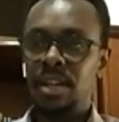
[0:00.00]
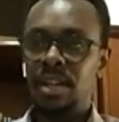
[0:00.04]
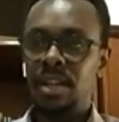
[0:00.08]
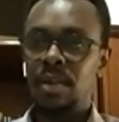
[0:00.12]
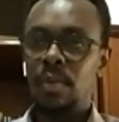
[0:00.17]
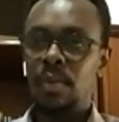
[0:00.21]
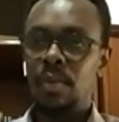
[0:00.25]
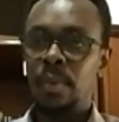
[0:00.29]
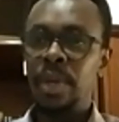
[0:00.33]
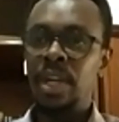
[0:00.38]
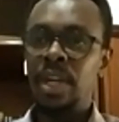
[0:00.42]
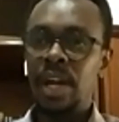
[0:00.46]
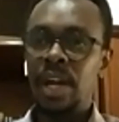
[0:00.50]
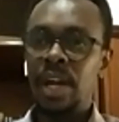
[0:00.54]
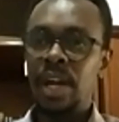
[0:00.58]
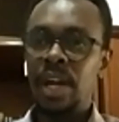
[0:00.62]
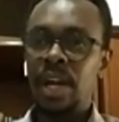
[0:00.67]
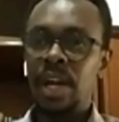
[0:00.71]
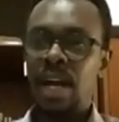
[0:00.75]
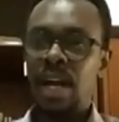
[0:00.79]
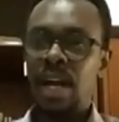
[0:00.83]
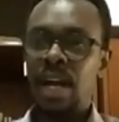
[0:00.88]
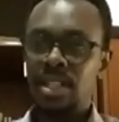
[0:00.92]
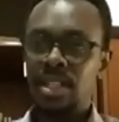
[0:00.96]
we can
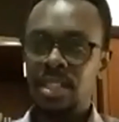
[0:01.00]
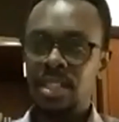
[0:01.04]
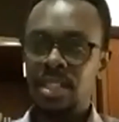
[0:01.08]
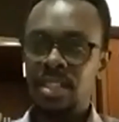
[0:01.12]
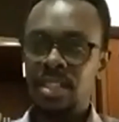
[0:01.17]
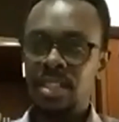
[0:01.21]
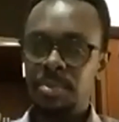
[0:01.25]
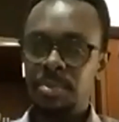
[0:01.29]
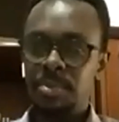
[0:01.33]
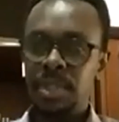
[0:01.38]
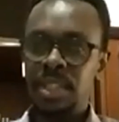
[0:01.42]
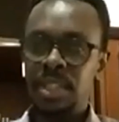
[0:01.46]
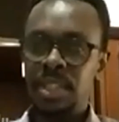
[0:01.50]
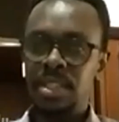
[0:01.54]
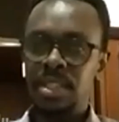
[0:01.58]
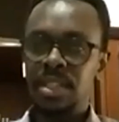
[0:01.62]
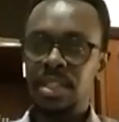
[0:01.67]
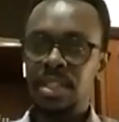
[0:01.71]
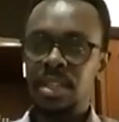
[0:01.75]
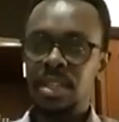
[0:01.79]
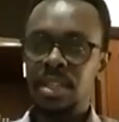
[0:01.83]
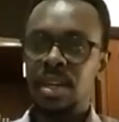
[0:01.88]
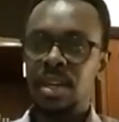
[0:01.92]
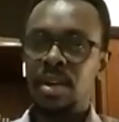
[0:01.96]
achieve peace
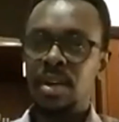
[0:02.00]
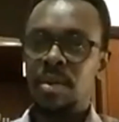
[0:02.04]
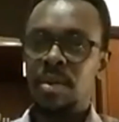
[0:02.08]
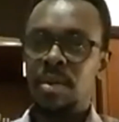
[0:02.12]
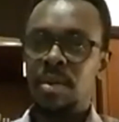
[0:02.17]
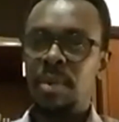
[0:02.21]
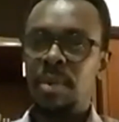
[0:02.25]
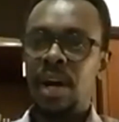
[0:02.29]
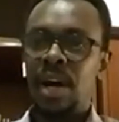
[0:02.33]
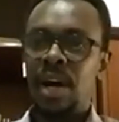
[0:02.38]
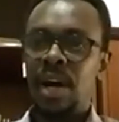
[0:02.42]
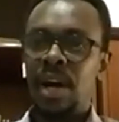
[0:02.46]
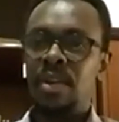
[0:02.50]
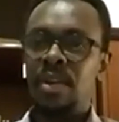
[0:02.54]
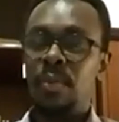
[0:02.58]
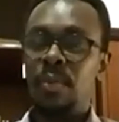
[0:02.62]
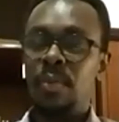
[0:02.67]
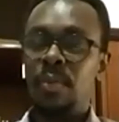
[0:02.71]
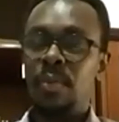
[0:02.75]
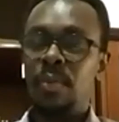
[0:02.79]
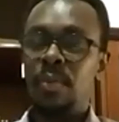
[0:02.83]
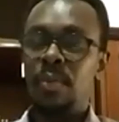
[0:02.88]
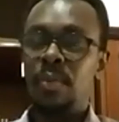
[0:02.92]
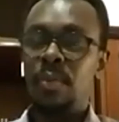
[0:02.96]
by
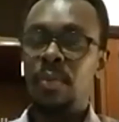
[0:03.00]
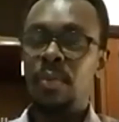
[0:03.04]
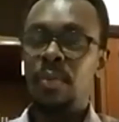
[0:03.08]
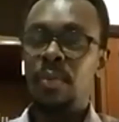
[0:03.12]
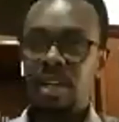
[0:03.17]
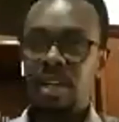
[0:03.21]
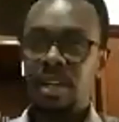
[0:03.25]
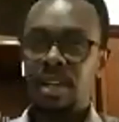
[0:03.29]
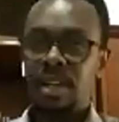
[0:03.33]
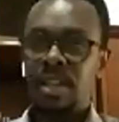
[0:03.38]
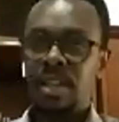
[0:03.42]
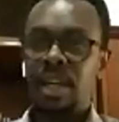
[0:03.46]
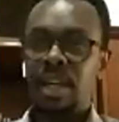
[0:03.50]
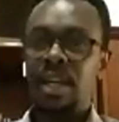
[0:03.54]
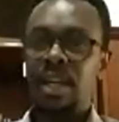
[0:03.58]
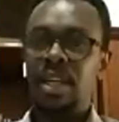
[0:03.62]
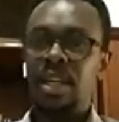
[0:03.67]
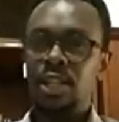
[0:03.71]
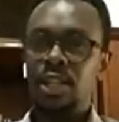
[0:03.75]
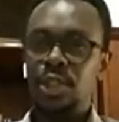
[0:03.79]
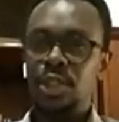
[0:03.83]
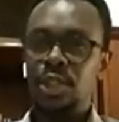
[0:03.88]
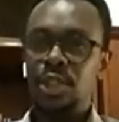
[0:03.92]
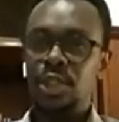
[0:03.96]
winning the
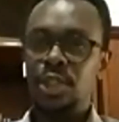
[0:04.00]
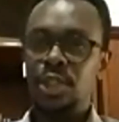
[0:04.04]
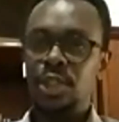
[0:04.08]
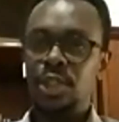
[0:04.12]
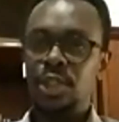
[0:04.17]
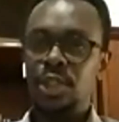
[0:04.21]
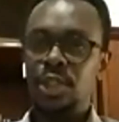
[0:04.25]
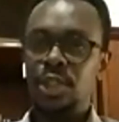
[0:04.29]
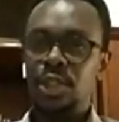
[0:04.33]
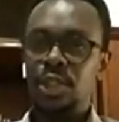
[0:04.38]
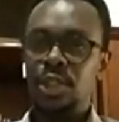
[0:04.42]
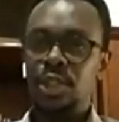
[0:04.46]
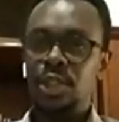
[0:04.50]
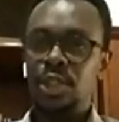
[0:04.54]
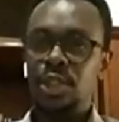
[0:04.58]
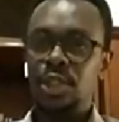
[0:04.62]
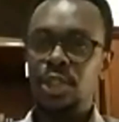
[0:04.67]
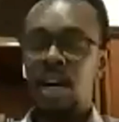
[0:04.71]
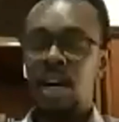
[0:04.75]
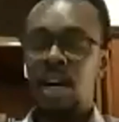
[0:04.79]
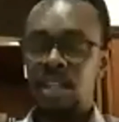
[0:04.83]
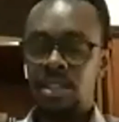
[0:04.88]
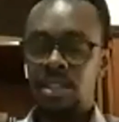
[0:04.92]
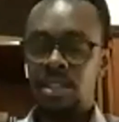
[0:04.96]
issues that
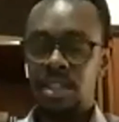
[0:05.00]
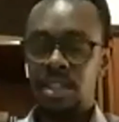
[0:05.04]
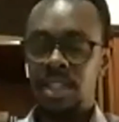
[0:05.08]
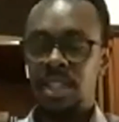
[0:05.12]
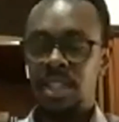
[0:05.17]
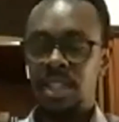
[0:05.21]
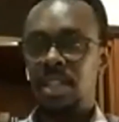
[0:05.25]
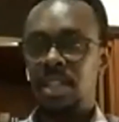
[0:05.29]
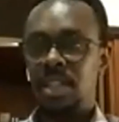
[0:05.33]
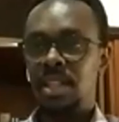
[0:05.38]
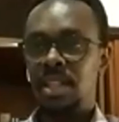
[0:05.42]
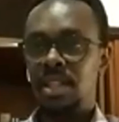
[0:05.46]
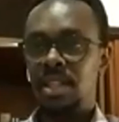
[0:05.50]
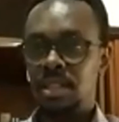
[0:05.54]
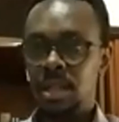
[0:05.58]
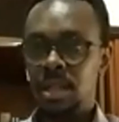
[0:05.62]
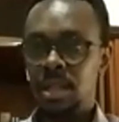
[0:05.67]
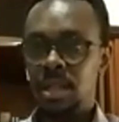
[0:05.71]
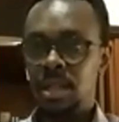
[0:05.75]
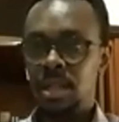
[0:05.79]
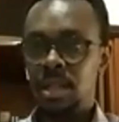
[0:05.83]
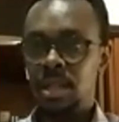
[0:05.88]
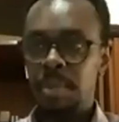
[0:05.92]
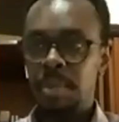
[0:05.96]
are actually
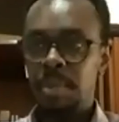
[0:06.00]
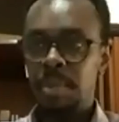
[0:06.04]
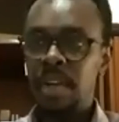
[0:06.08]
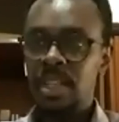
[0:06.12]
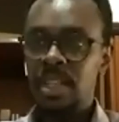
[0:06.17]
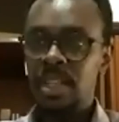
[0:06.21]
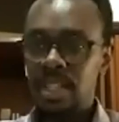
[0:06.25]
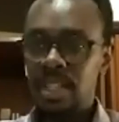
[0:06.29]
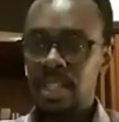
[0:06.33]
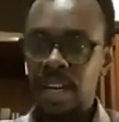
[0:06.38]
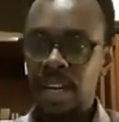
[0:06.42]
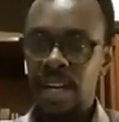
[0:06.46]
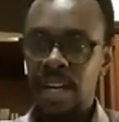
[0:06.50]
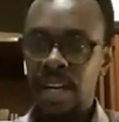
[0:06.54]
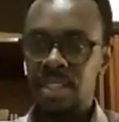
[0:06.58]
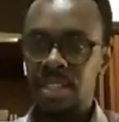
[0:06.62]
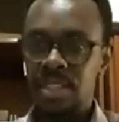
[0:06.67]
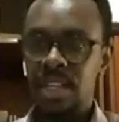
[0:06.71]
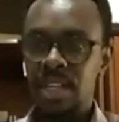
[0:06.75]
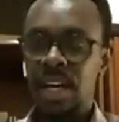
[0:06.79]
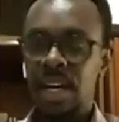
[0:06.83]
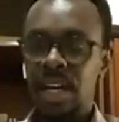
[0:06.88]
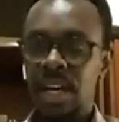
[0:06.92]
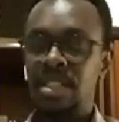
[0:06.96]
separating us
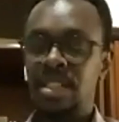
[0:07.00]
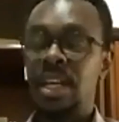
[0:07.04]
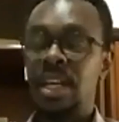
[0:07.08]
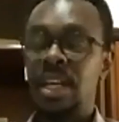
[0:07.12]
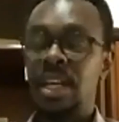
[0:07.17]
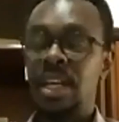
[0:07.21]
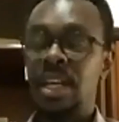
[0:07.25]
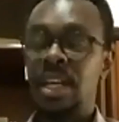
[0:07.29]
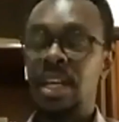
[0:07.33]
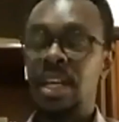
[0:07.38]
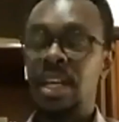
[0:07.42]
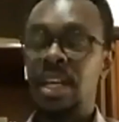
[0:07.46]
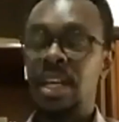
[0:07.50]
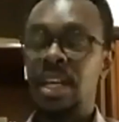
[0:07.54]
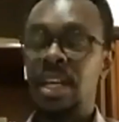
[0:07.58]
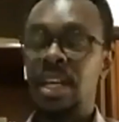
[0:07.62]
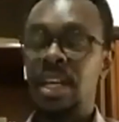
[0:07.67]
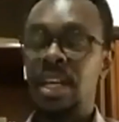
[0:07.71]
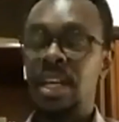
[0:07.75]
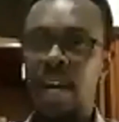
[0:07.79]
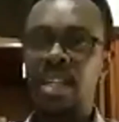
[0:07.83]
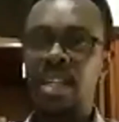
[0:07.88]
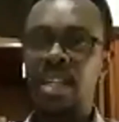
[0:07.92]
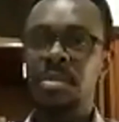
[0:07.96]
as a nation
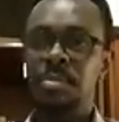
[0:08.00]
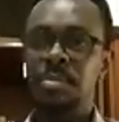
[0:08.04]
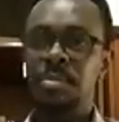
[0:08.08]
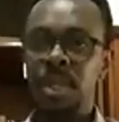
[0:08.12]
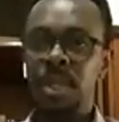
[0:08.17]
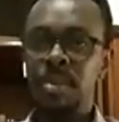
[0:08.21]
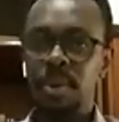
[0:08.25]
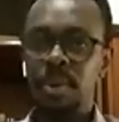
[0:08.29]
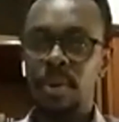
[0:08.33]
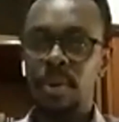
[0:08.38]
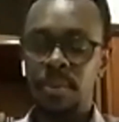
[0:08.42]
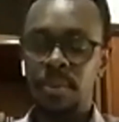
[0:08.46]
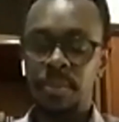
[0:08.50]
or as people.